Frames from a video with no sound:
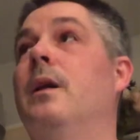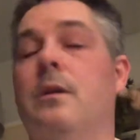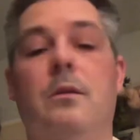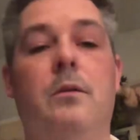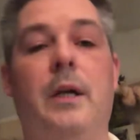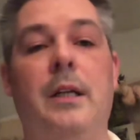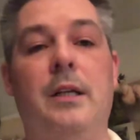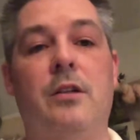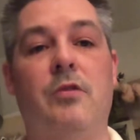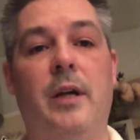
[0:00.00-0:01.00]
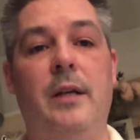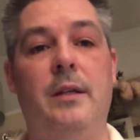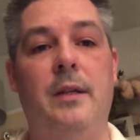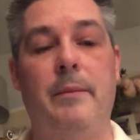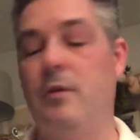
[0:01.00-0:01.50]
So I need to try and
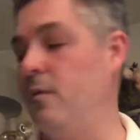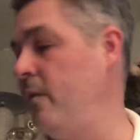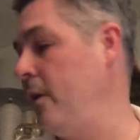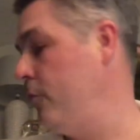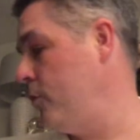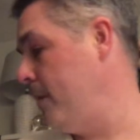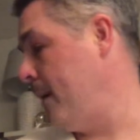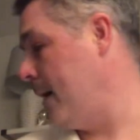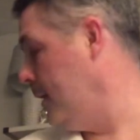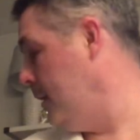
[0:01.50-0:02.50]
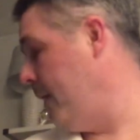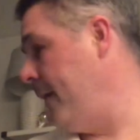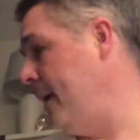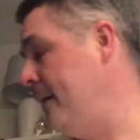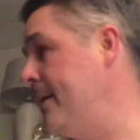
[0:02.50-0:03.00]
get my training back.
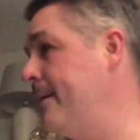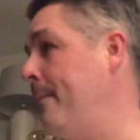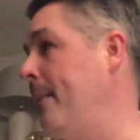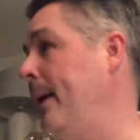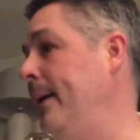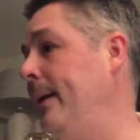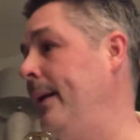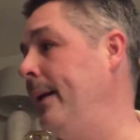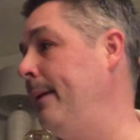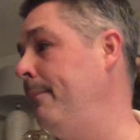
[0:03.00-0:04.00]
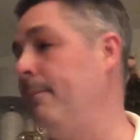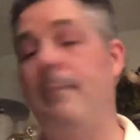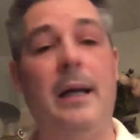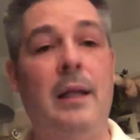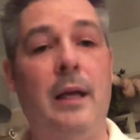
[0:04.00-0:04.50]
That is my
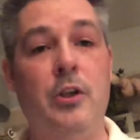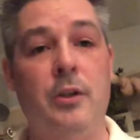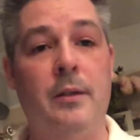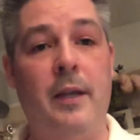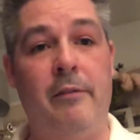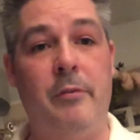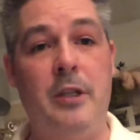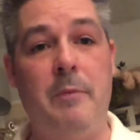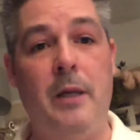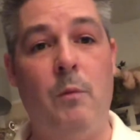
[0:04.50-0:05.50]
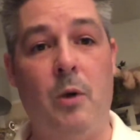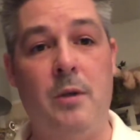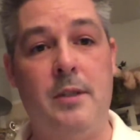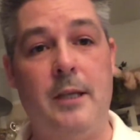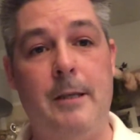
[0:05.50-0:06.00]
my collection that everybody's been wanting
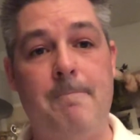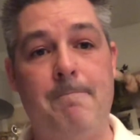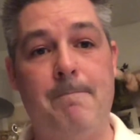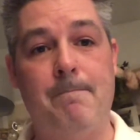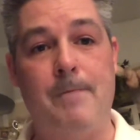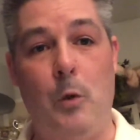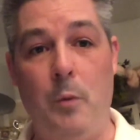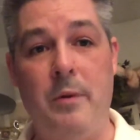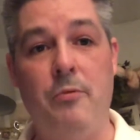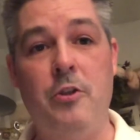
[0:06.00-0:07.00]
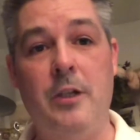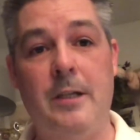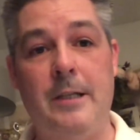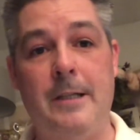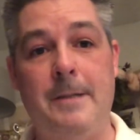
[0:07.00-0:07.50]
to see. I hope you
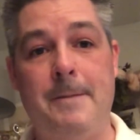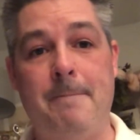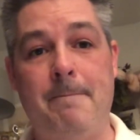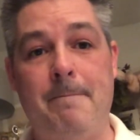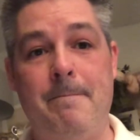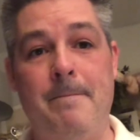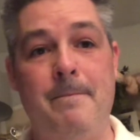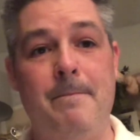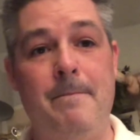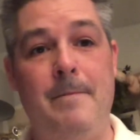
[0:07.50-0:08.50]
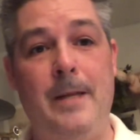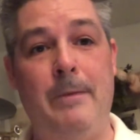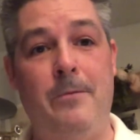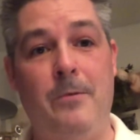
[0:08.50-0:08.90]
appreciated it. It was